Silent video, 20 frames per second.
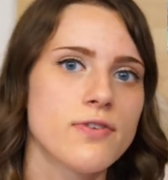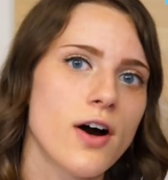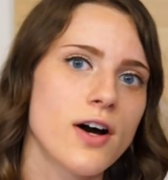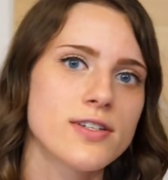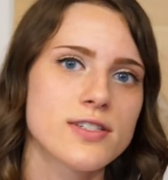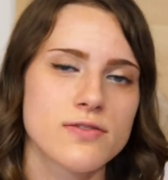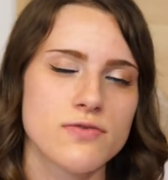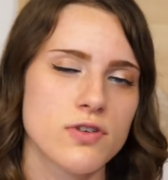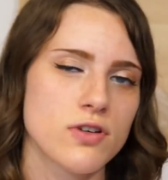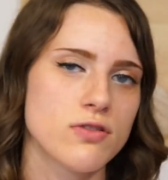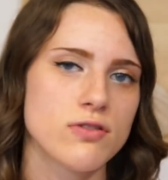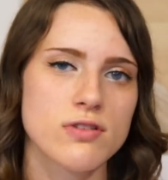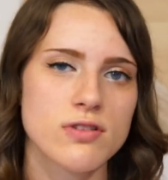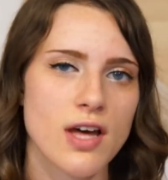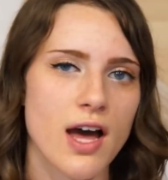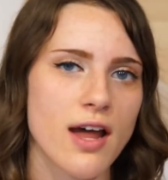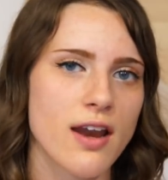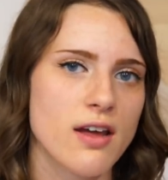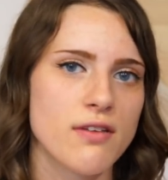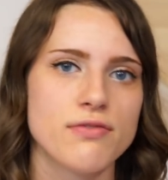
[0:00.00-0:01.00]
font if you can do
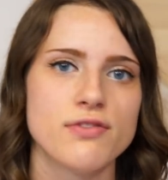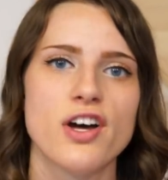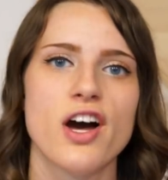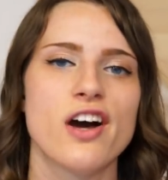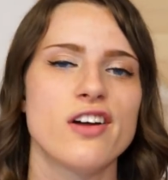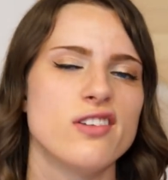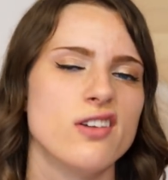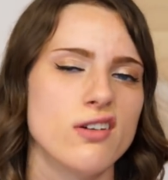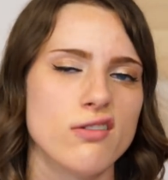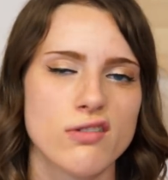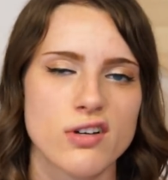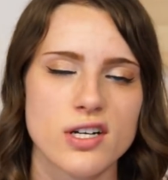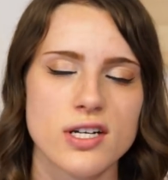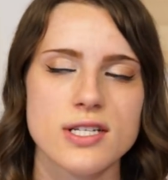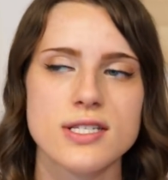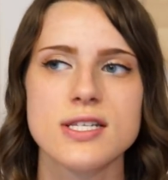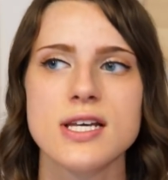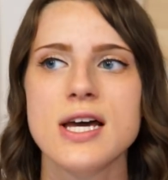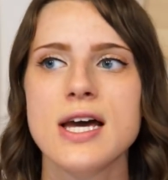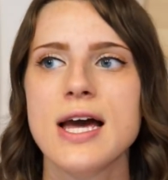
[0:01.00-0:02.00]
that. If not, no
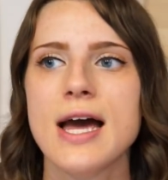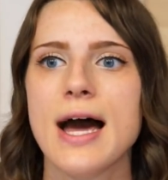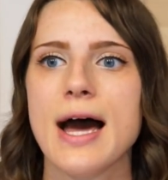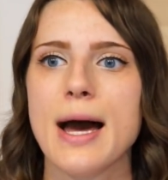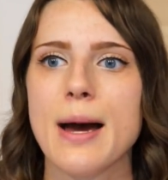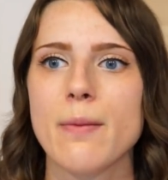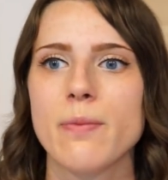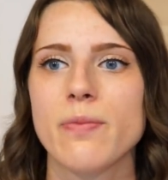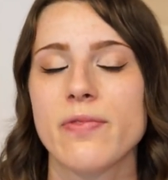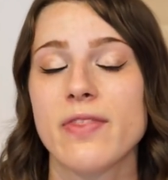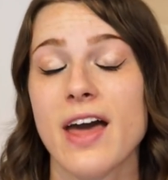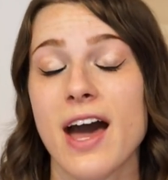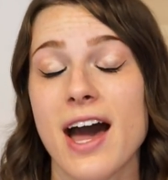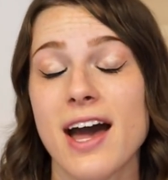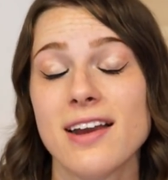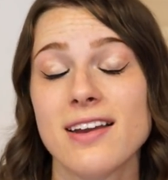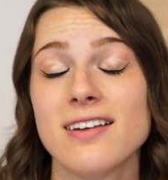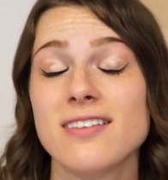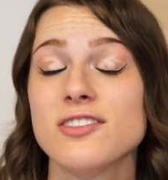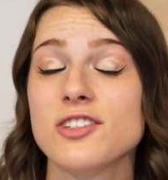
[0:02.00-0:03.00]
worries.
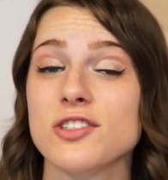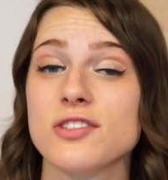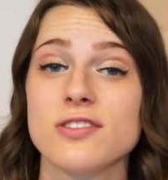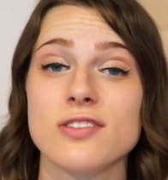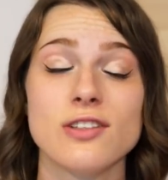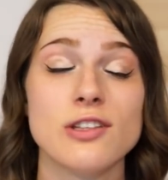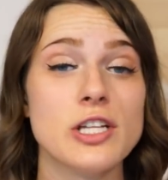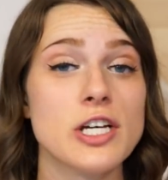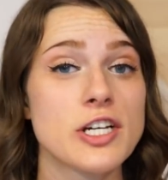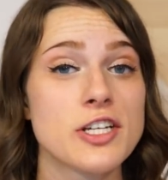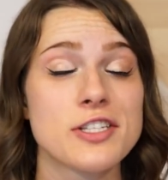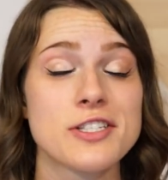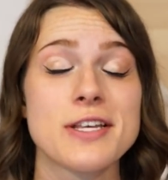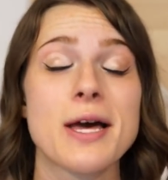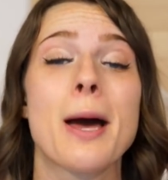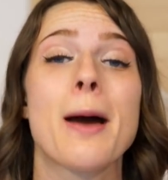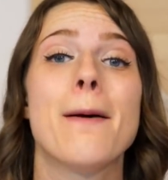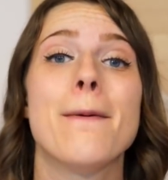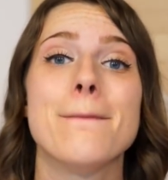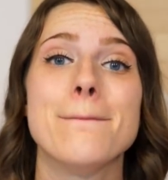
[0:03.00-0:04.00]
That just looks
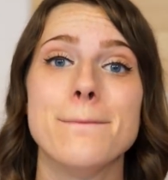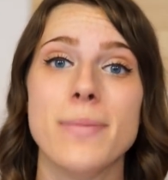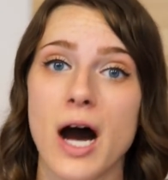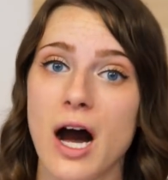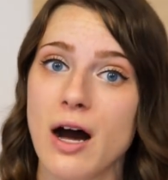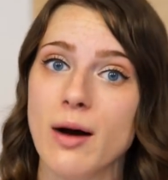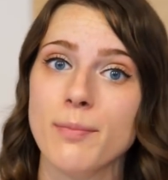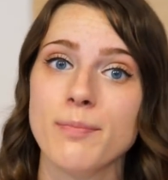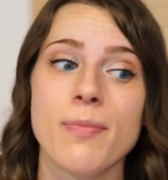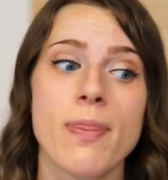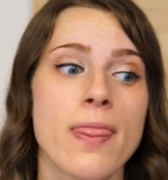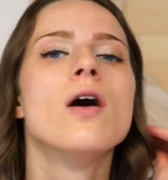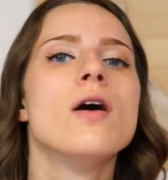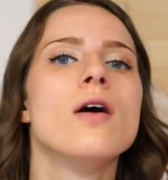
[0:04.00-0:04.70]
bomb.